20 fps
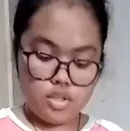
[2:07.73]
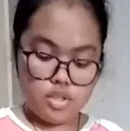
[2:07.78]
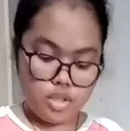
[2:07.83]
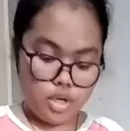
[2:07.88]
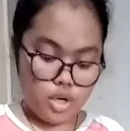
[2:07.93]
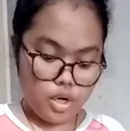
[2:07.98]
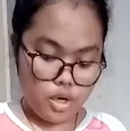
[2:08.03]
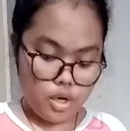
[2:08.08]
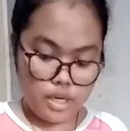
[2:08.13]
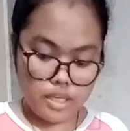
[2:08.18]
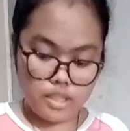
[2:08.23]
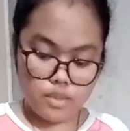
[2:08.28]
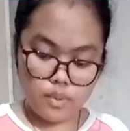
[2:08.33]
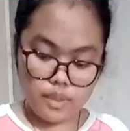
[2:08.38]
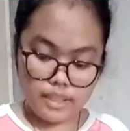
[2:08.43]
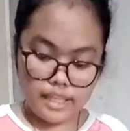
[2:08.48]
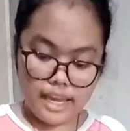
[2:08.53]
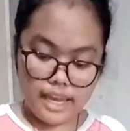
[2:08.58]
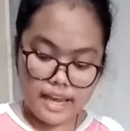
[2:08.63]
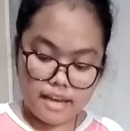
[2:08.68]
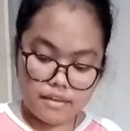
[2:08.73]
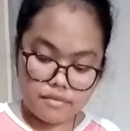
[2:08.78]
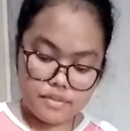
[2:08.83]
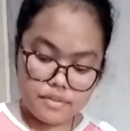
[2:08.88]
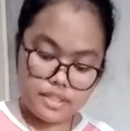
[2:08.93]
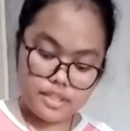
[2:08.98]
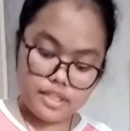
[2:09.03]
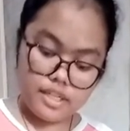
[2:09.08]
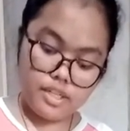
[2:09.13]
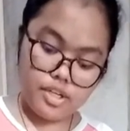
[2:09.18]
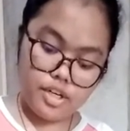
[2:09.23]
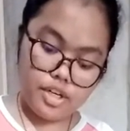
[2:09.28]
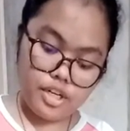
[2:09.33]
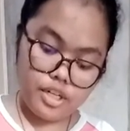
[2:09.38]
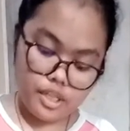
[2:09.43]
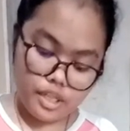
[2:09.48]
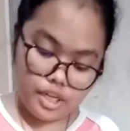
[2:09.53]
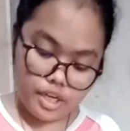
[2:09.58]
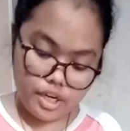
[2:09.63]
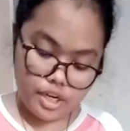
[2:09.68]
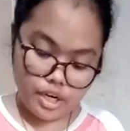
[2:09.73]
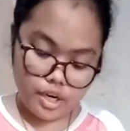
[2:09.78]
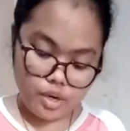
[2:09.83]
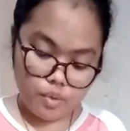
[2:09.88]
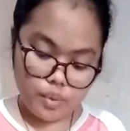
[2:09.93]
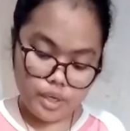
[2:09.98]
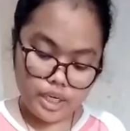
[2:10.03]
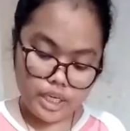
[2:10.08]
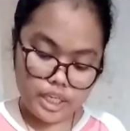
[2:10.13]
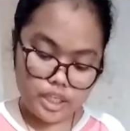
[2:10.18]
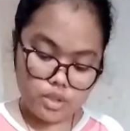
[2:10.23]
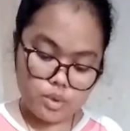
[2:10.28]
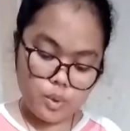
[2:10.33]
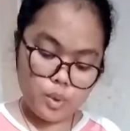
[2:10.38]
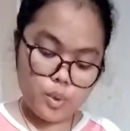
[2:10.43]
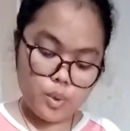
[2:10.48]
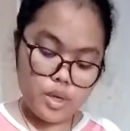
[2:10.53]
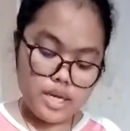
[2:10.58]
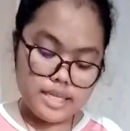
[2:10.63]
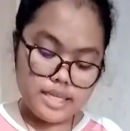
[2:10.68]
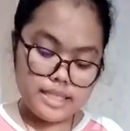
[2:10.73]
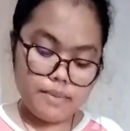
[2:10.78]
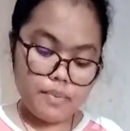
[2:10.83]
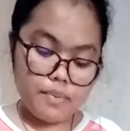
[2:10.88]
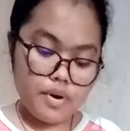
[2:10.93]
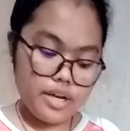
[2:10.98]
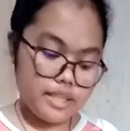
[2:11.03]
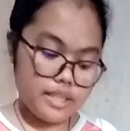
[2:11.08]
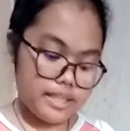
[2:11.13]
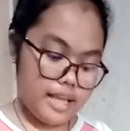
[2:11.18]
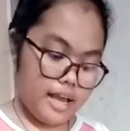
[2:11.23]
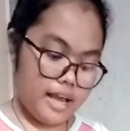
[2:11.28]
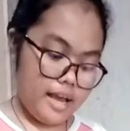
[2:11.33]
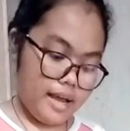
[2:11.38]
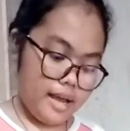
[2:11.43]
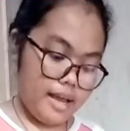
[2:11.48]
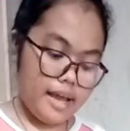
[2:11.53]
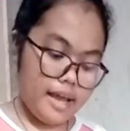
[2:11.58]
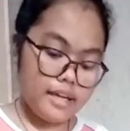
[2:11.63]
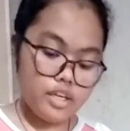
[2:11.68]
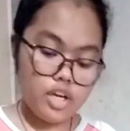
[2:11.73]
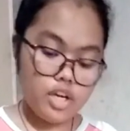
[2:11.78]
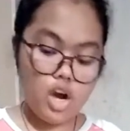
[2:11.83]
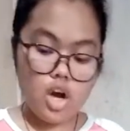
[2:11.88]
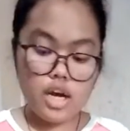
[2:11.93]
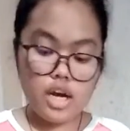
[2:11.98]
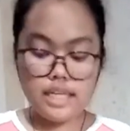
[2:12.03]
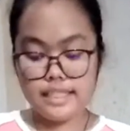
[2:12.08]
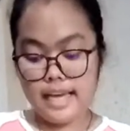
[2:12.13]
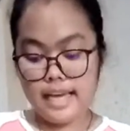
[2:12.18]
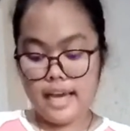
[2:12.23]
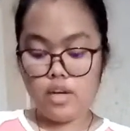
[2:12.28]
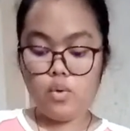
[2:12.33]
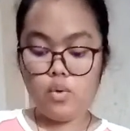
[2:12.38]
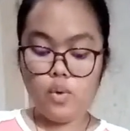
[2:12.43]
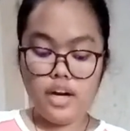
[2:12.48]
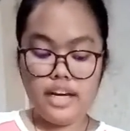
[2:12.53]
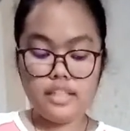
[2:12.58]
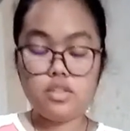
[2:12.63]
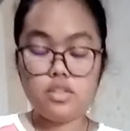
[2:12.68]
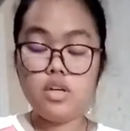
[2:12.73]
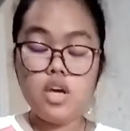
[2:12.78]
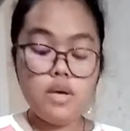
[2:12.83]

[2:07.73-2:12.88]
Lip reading: So as what I have said earlier, we need to separate the egg yolk and the egg white,